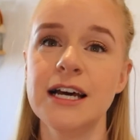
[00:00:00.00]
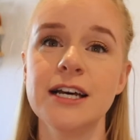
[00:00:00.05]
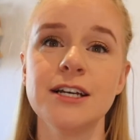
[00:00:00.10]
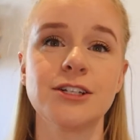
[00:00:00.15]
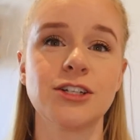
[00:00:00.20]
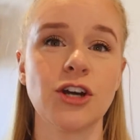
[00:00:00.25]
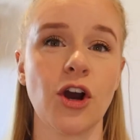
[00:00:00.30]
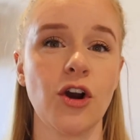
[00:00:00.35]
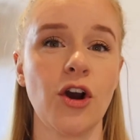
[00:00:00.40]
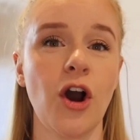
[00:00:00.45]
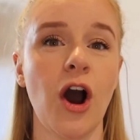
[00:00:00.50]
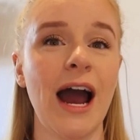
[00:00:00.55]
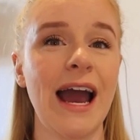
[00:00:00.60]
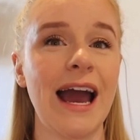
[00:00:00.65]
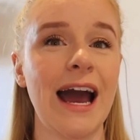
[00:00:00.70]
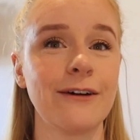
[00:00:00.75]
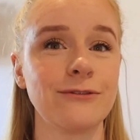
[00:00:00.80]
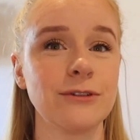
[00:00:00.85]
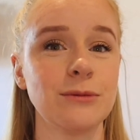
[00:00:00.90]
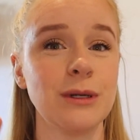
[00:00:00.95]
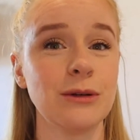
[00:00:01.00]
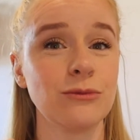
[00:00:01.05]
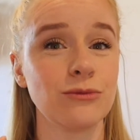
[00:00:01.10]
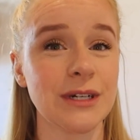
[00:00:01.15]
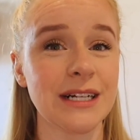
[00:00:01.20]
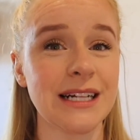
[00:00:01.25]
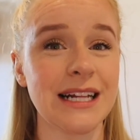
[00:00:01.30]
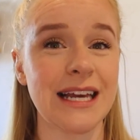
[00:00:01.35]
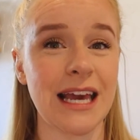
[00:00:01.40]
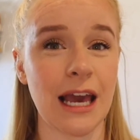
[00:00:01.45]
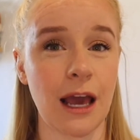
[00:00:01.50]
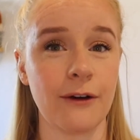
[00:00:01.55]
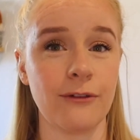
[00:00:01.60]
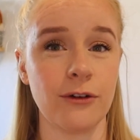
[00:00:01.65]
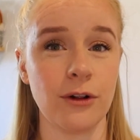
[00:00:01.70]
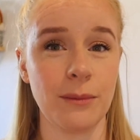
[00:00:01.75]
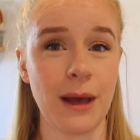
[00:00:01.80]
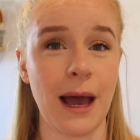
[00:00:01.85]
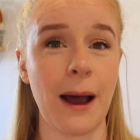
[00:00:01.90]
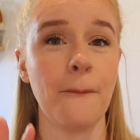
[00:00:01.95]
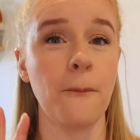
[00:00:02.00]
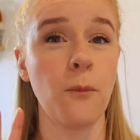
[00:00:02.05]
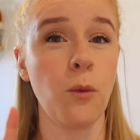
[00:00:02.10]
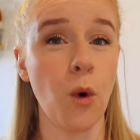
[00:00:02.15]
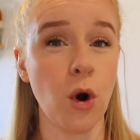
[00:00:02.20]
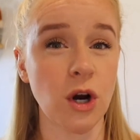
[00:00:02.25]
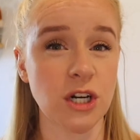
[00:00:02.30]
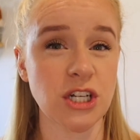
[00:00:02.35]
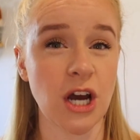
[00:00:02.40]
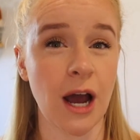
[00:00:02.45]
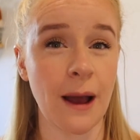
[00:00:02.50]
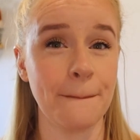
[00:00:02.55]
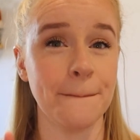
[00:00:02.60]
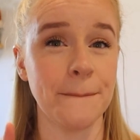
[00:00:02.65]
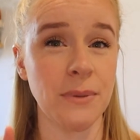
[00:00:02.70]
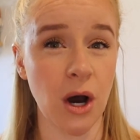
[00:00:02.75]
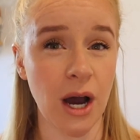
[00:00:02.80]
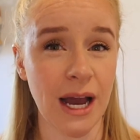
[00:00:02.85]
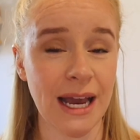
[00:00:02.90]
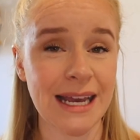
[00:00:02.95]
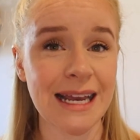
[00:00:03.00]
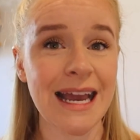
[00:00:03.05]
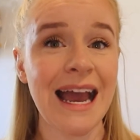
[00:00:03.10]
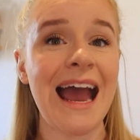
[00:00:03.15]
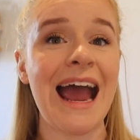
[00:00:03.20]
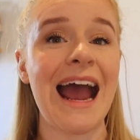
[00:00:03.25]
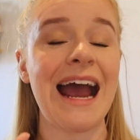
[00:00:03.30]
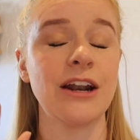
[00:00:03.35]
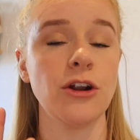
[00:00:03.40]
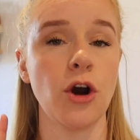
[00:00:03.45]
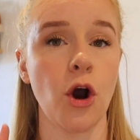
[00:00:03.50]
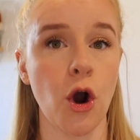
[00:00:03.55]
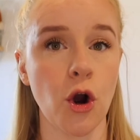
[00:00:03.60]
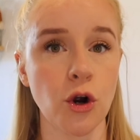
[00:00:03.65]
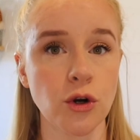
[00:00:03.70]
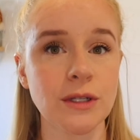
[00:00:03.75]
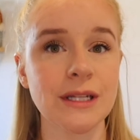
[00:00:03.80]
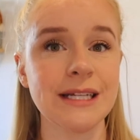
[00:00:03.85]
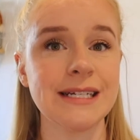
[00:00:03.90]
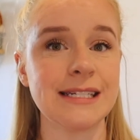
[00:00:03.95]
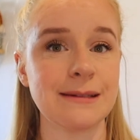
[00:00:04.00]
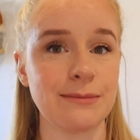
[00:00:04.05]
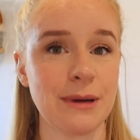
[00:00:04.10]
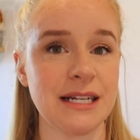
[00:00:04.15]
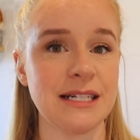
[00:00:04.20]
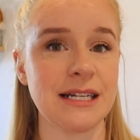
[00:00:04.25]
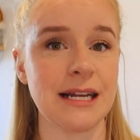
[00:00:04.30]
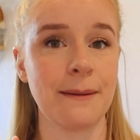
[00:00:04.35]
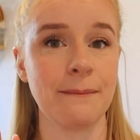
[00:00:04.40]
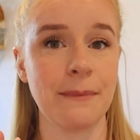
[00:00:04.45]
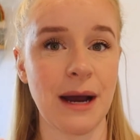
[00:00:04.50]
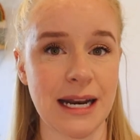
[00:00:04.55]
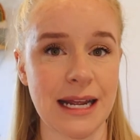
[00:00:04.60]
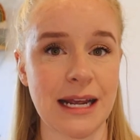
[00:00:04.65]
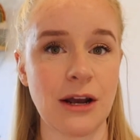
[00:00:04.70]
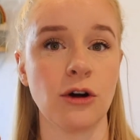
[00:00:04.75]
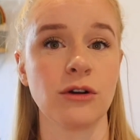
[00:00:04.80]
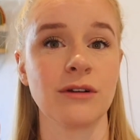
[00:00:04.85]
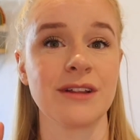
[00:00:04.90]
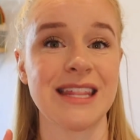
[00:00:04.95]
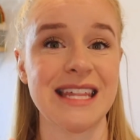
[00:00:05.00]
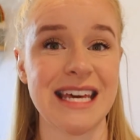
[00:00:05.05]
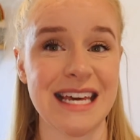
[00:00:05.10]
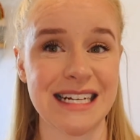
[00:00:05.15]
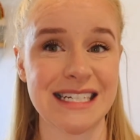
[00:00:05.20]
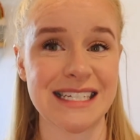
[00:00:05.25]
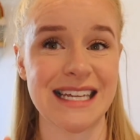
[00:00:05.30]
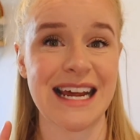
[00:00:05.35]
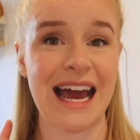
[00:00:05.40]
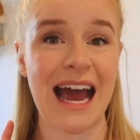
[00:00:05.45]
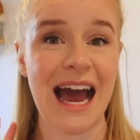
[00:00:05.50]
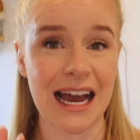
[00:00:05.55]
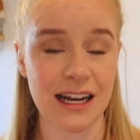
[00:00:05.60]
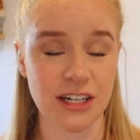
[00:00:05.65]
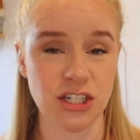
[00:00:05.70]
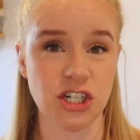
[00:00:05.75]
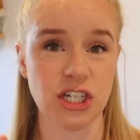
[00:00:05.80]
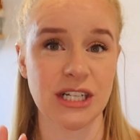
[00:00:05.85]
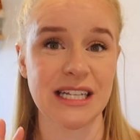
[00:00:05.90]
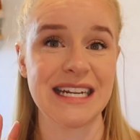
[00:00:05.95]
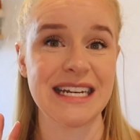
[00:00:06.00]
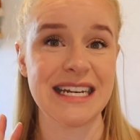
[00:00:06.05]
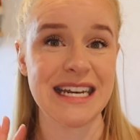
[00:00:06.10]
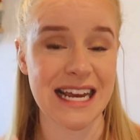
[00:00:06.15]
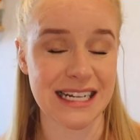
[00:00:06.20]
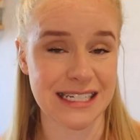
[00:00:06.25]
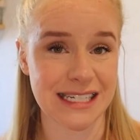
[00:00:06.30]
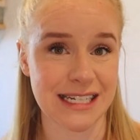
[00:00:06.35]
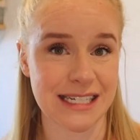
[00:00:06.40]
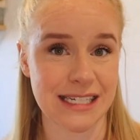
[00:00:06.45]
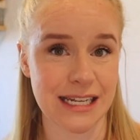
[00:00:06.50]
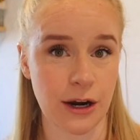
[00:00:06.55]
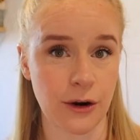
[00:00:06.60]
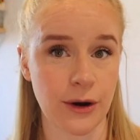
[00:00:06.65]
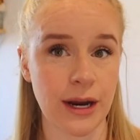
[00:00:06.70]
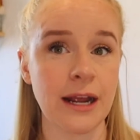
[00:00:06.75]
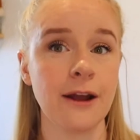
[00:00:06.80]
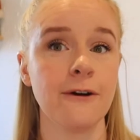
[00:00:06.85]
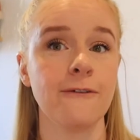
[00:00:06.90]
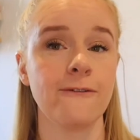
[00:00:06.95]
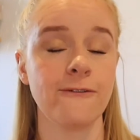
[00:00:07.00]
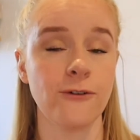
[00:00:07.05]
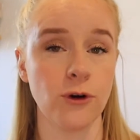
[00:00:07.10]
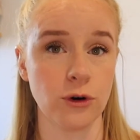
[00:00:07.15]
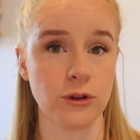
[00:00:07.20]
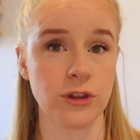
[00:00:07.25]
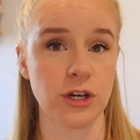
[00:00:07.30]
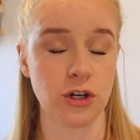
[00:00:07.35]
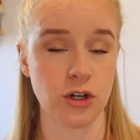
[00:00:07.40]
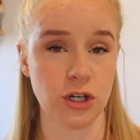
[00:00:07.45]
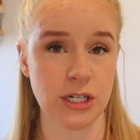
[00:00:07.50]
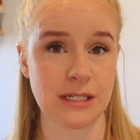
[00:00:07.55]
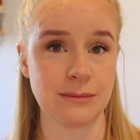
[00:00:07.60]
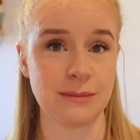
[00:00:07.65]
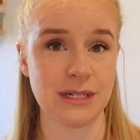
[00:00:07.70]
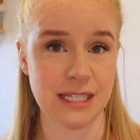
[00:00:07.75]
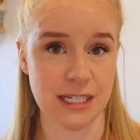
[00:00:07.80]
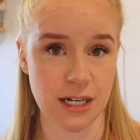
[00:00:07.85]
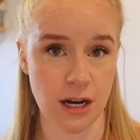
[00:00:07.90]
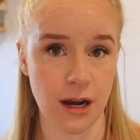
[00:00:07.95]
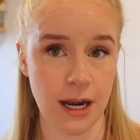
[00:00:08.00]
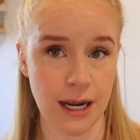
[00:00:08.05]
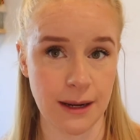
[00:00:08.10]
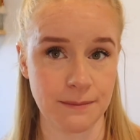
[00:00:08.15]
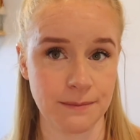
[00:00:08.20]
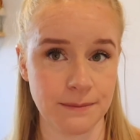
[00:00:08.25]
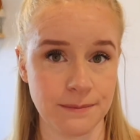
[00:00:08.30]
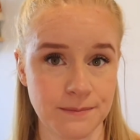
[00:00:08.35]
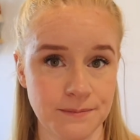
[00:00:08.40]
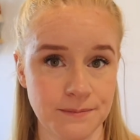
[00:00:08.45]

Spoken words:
So I have to be really careful about what I'm buying and only spending money on things that are actually necessary for the Christmas time.